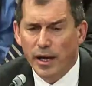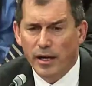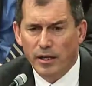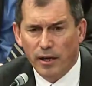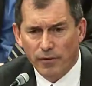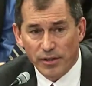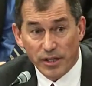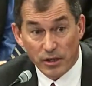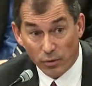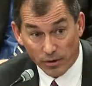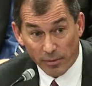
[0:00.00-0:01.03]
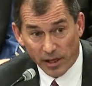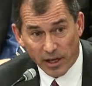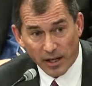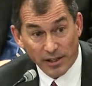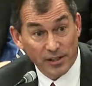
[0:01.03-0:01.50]
I had a conversation with my
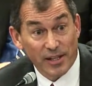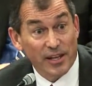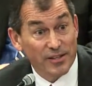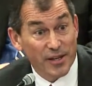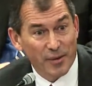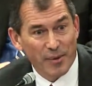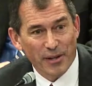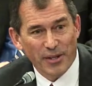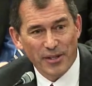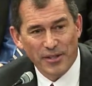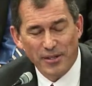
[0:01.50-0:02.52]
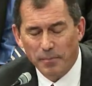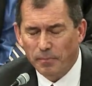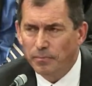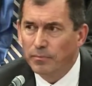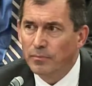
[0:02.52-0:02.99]
colleagues last night about this.
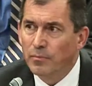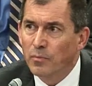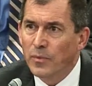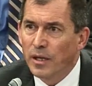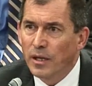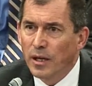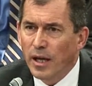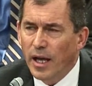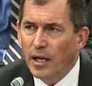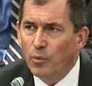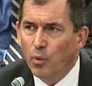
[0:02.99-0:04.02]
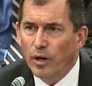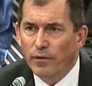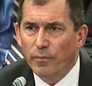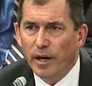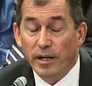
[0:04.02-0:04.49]
And one
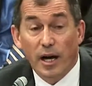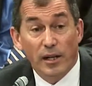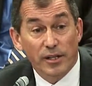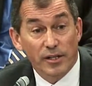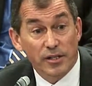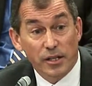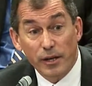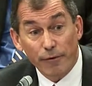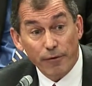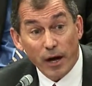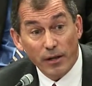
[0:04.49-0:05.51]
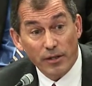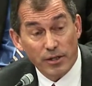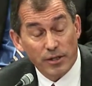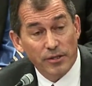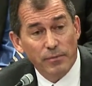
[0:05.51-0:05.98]
of my colleagues is a
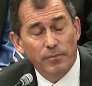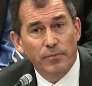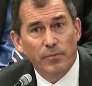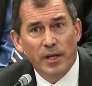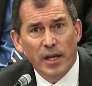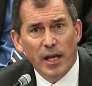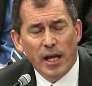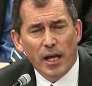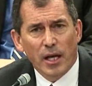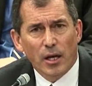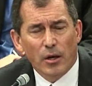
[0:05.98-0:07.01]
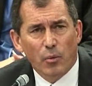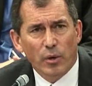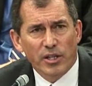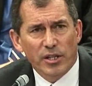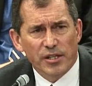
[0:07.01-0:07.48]
nephrologist,
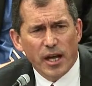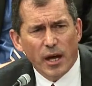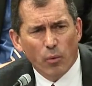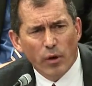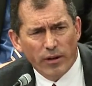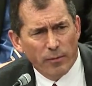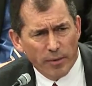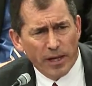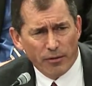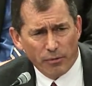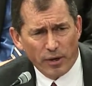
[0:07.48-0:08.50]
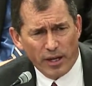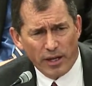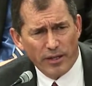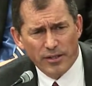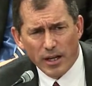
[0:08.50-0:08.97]
which is not one of the big three.
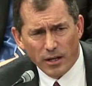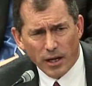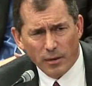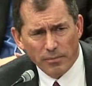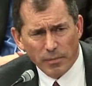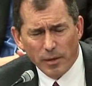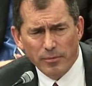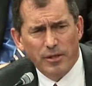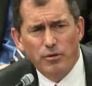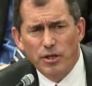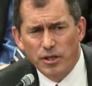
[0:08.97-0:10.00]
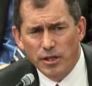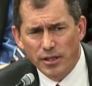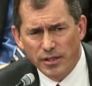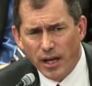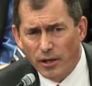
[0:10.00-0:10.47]
He's not an obstetrician,
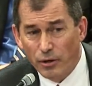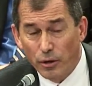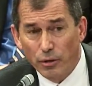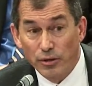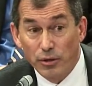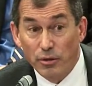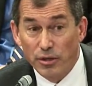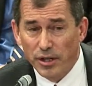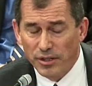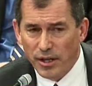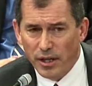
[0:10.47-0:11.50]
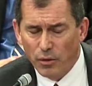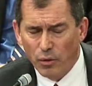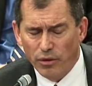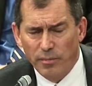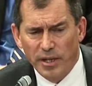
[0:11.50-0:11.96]
he's not a neurosurgeon, he's not an
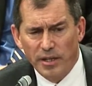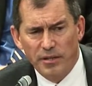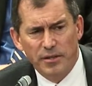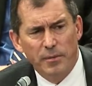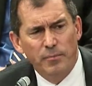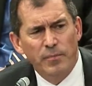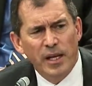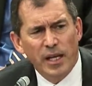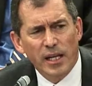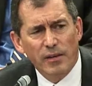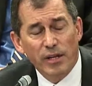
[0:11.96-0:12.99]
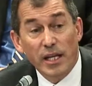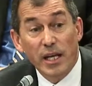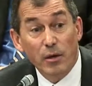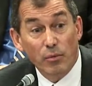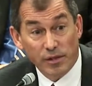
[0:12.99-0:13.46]
orthopedist. And even
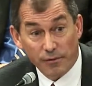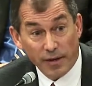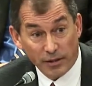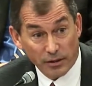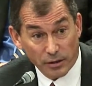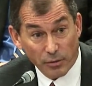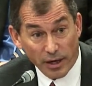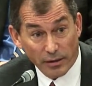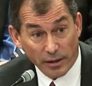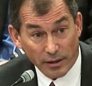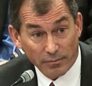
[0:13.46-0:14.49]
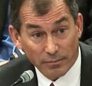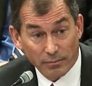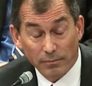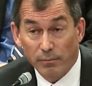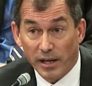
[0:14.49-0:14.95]
he was affected greatly
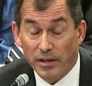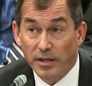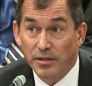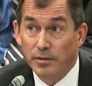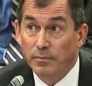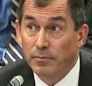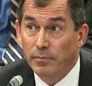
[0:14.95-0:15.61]
by this.